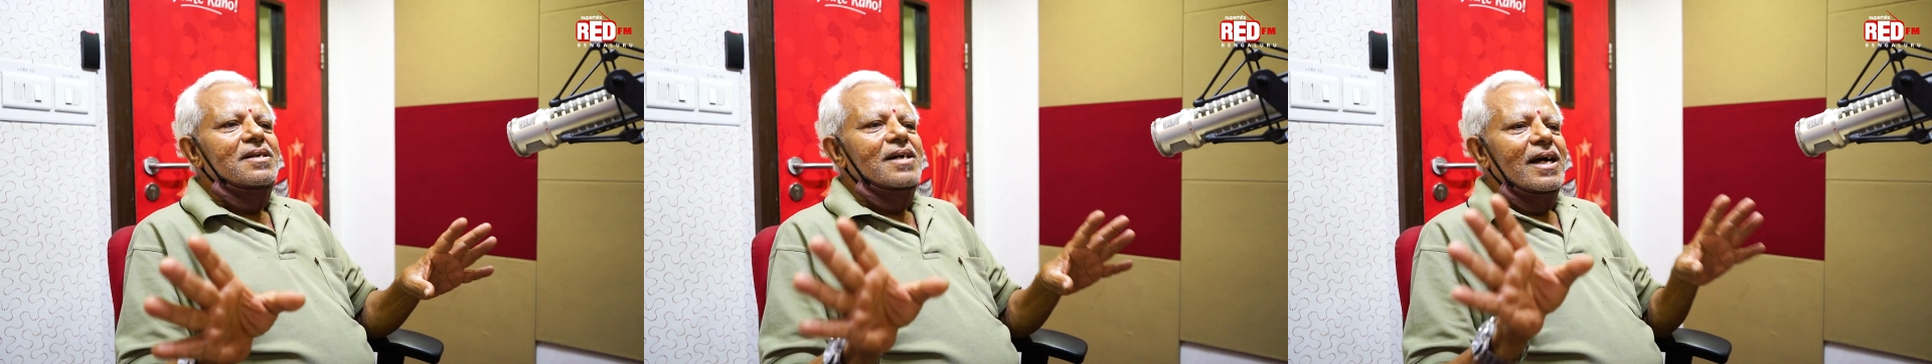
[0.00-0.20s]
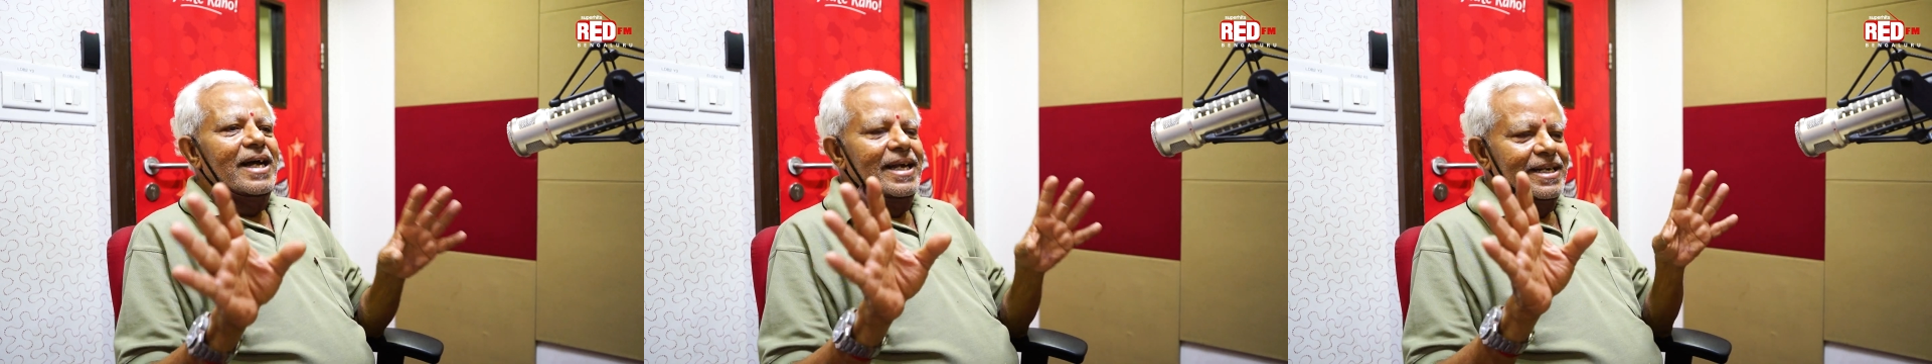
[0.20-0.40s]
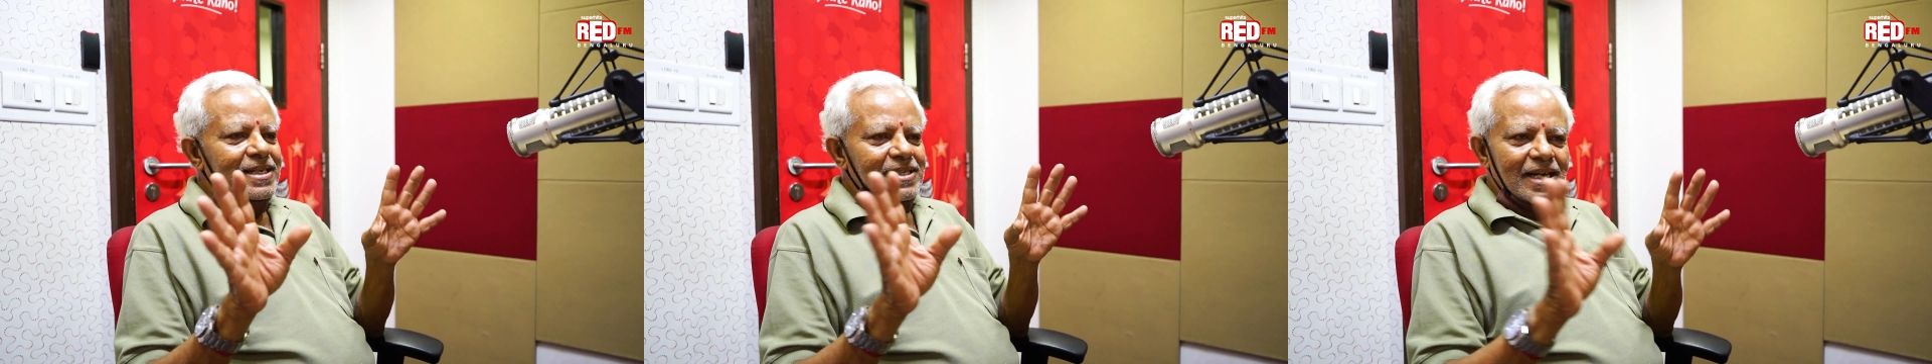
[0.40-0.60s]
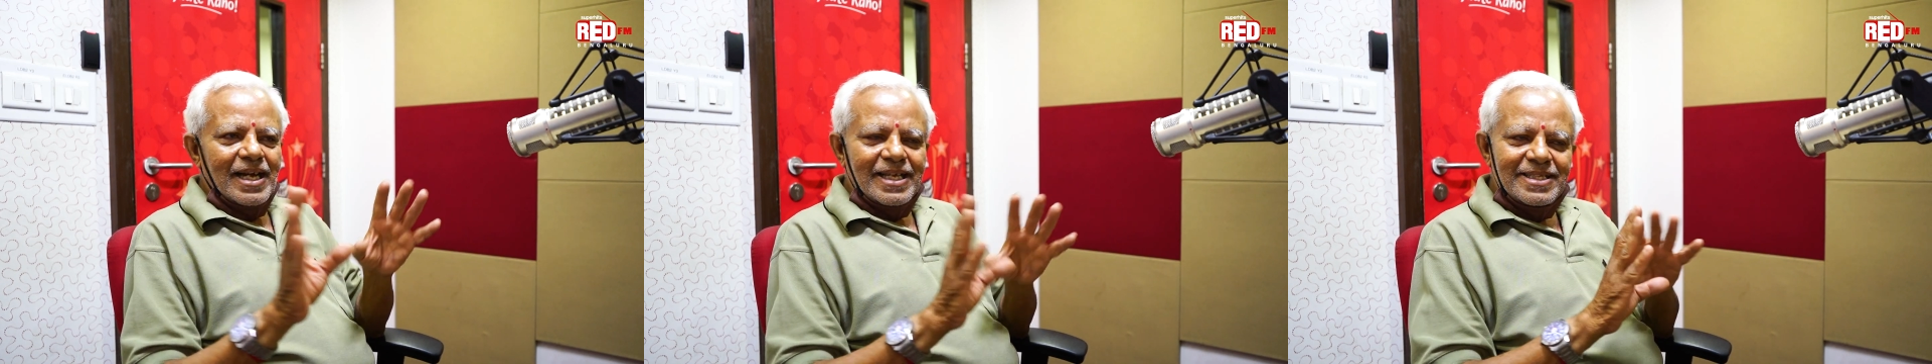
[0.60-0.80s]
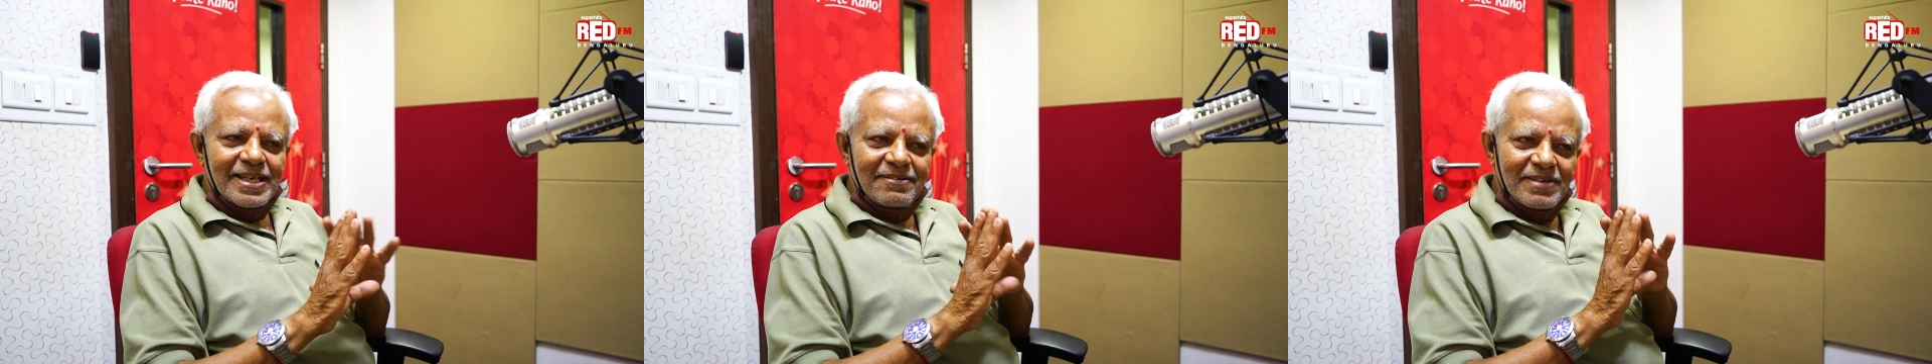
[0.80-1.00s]
And
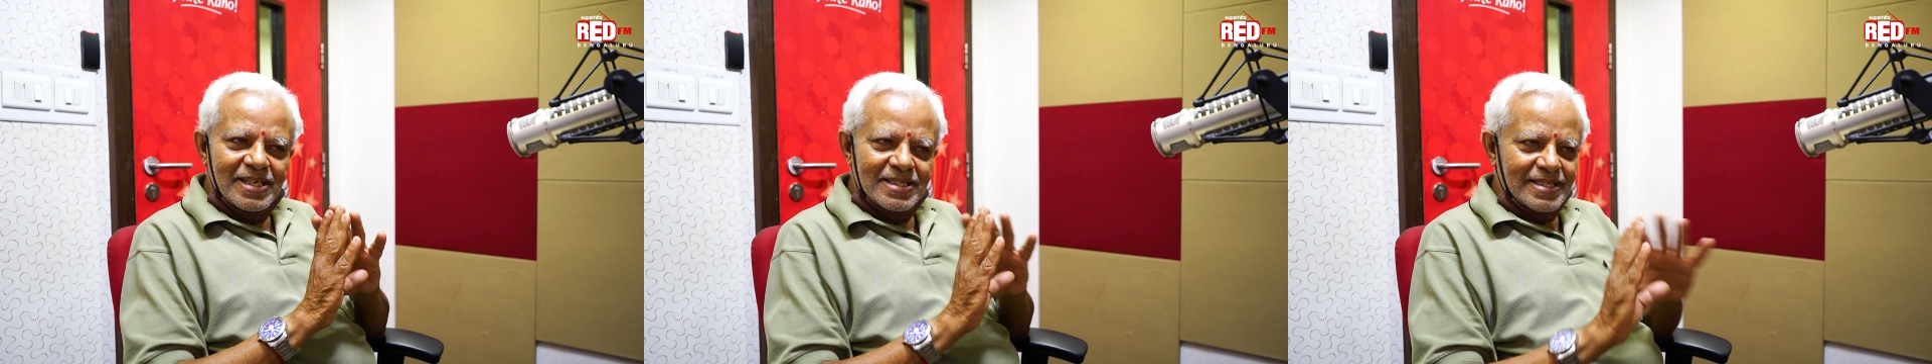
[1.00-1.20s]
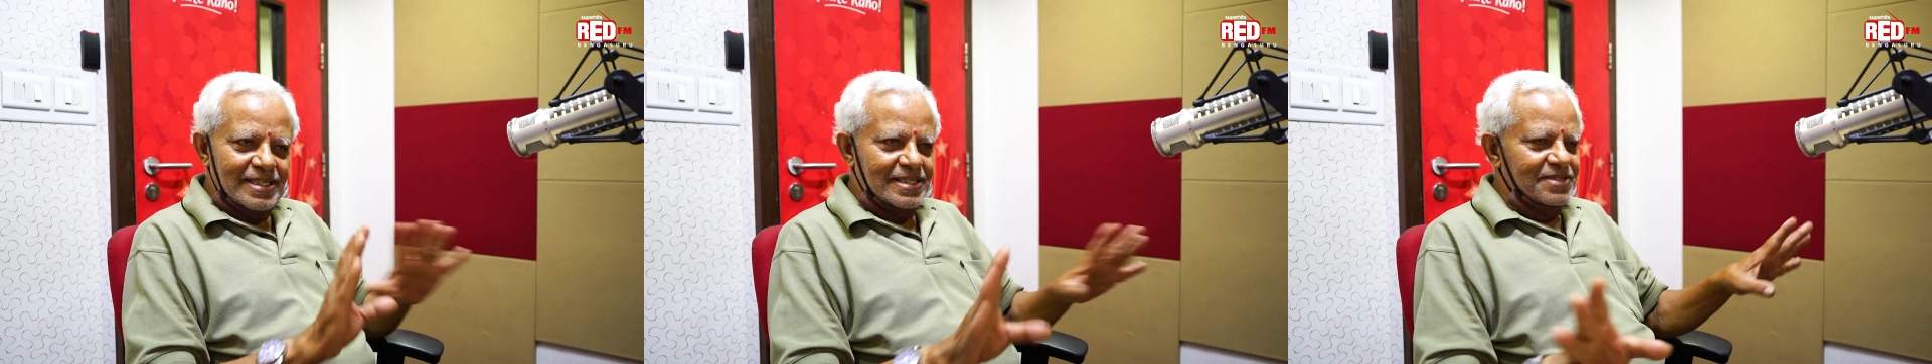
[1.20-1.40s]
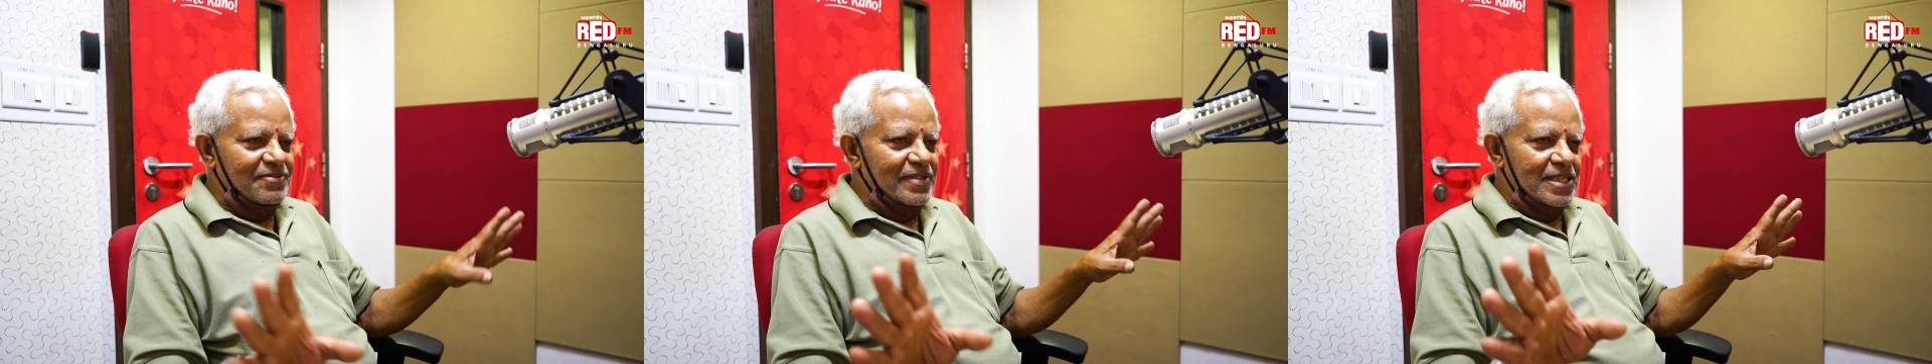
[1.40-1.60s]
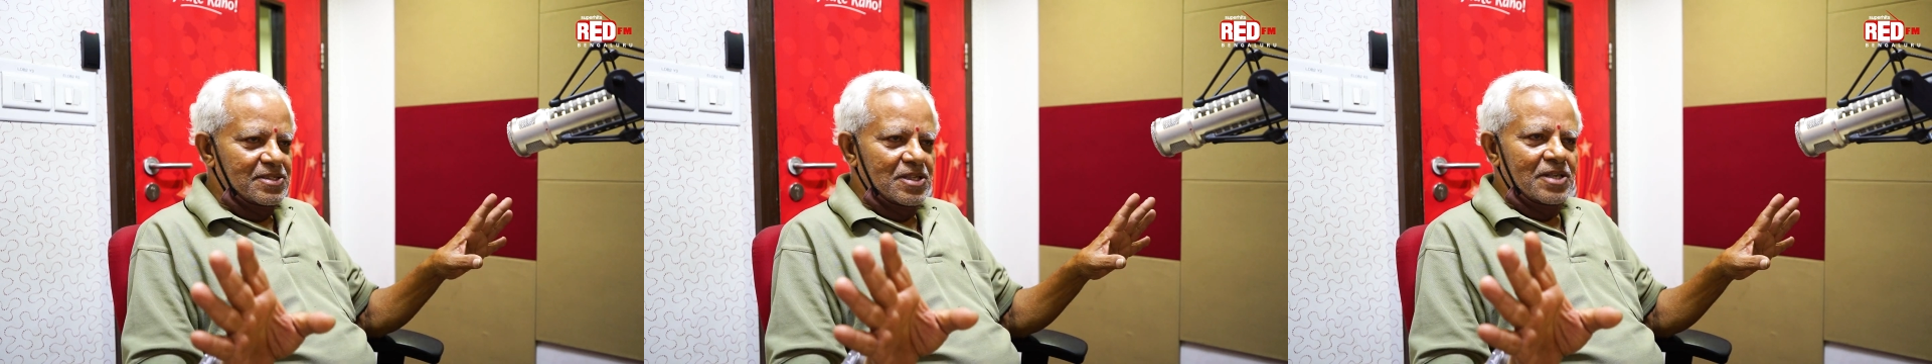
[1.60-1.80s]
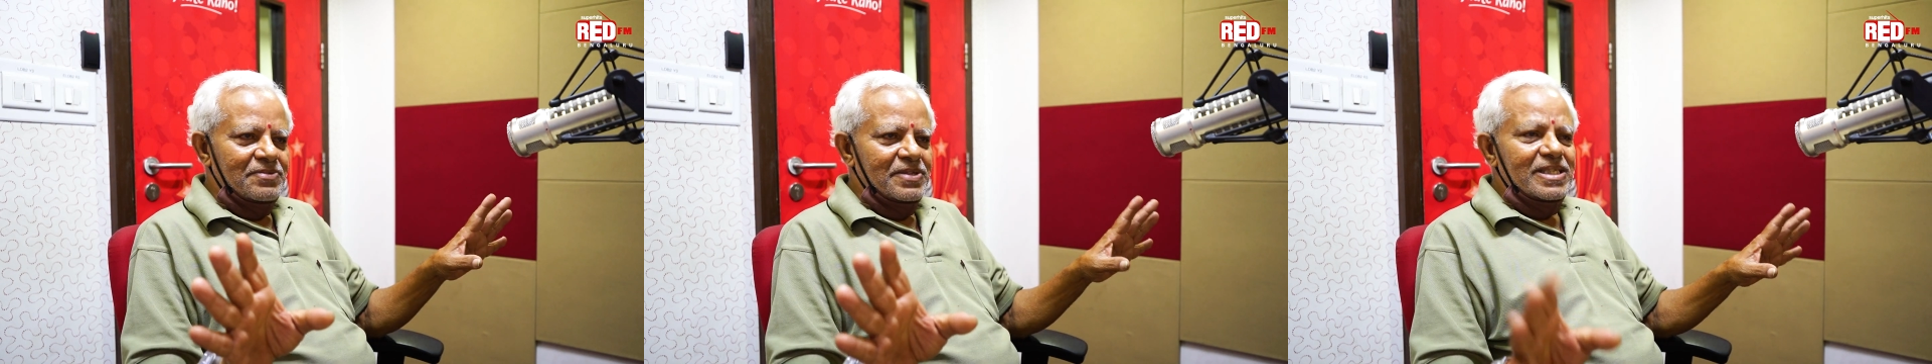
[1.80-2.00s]
I never touch
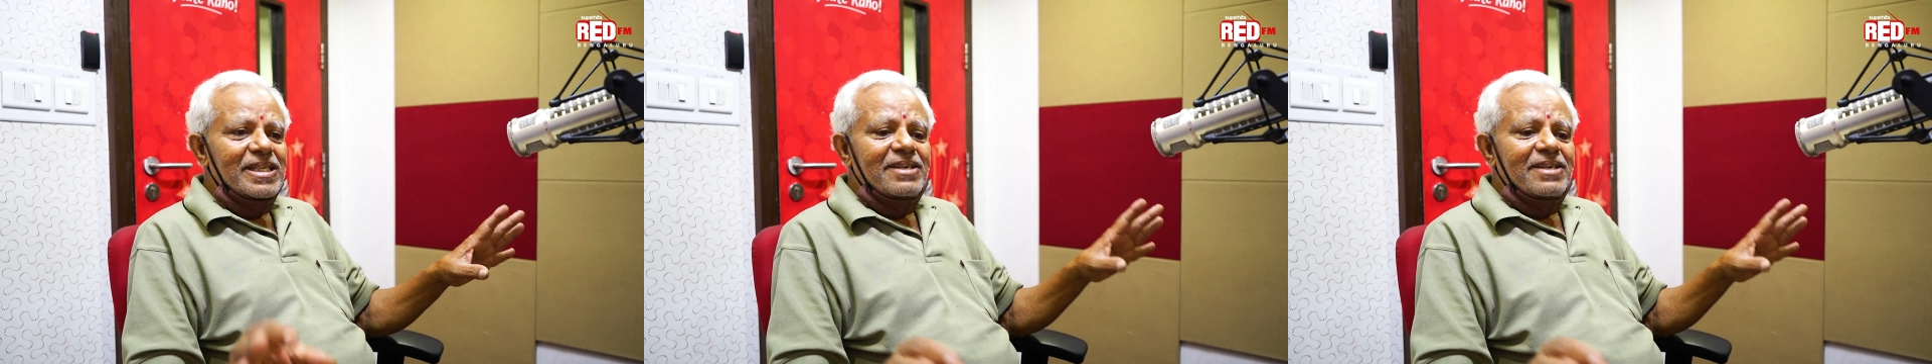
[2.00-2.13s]
non-veg.